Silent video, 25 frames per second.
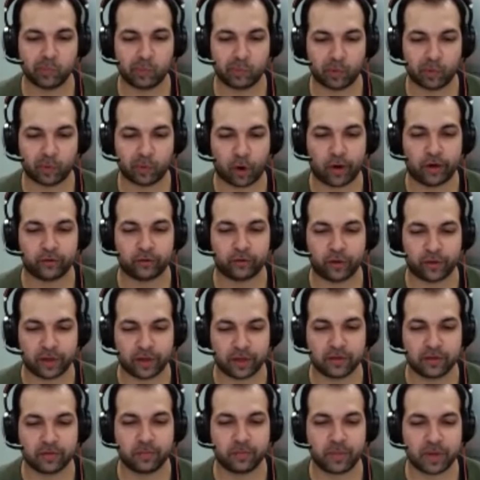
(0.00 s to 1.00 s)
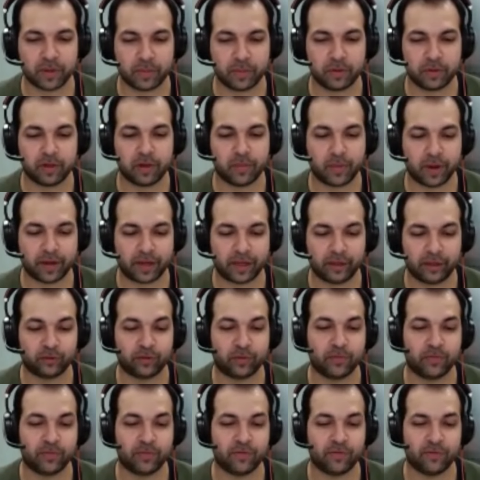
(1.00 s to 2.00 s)
right, so I think people are making
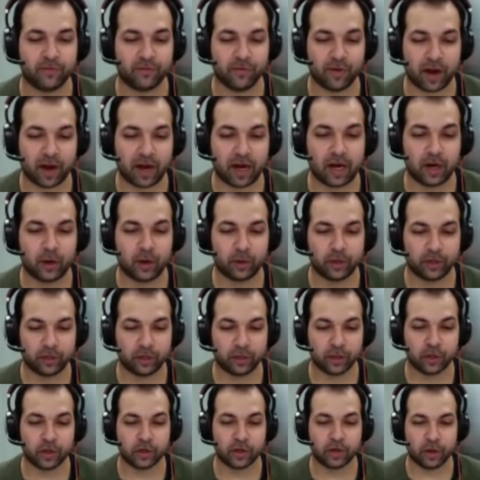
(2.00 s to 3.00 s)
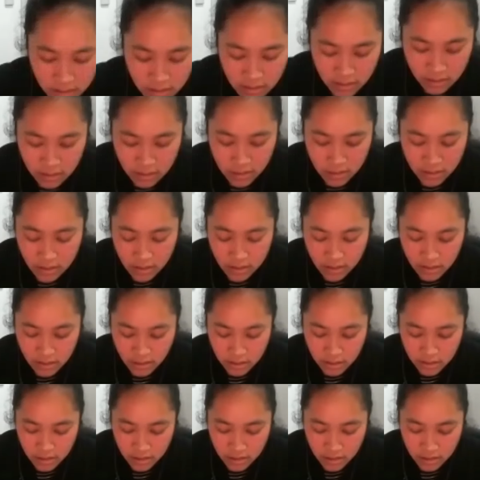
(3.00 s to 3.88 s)
some very good notes over here.